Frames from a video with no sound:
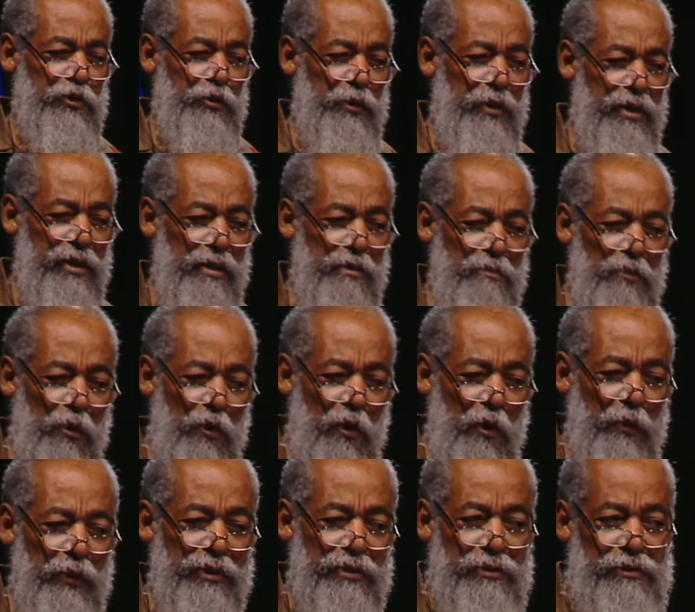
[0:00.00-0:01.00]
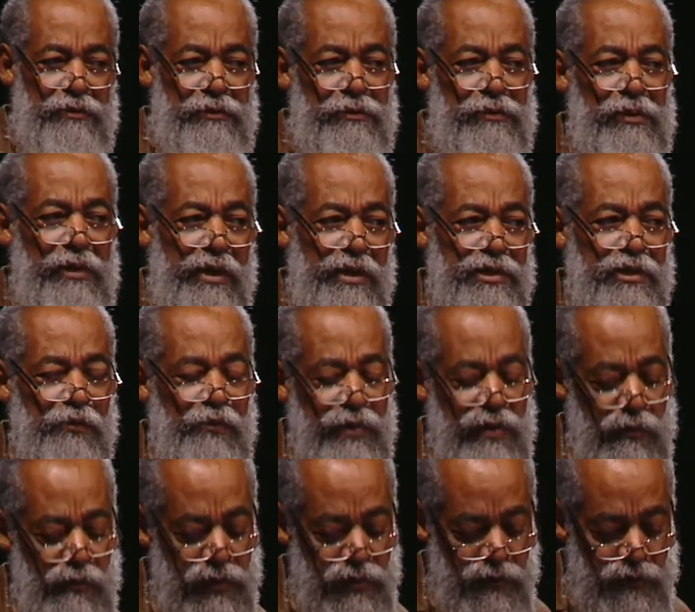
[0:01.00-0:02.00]
doing more with less.
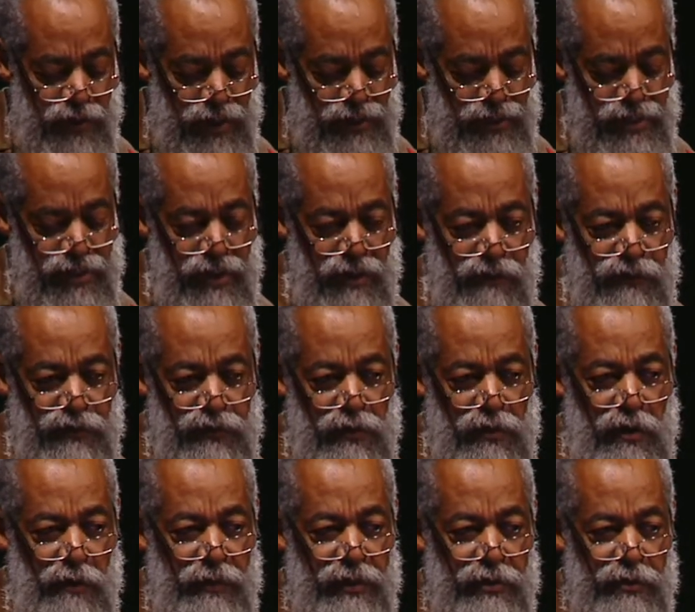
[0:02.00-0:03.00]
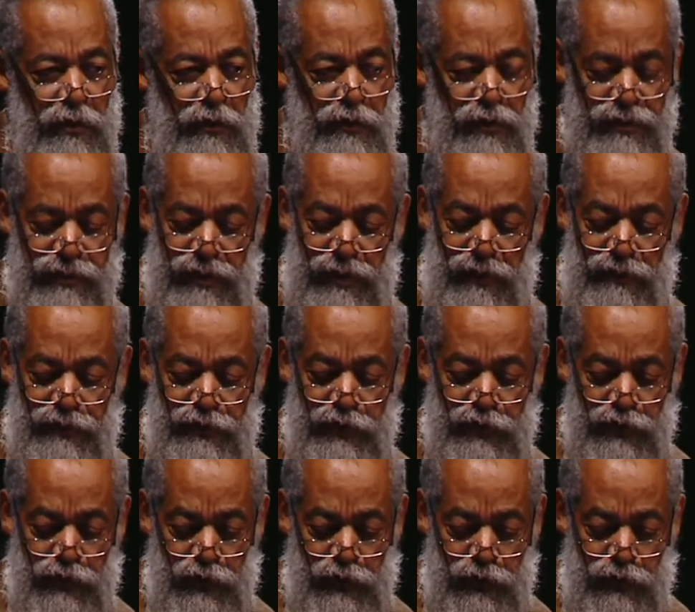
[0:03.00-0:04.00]
We really have to commit ourselves
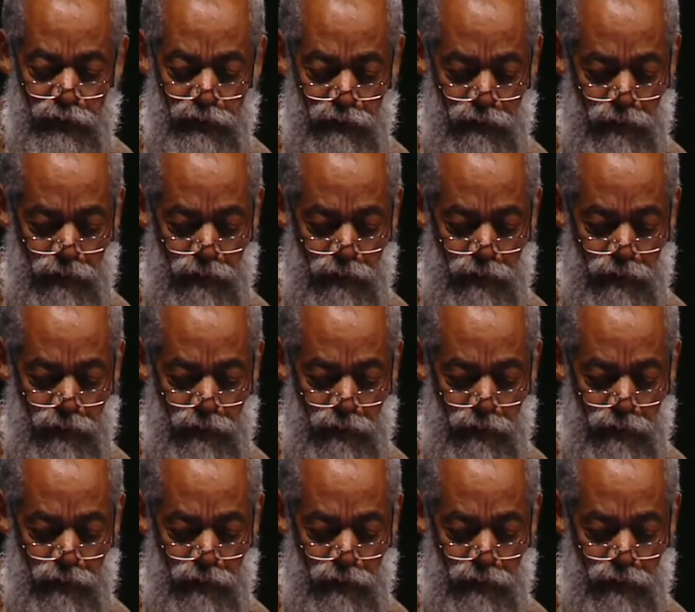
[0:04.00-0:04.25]
to do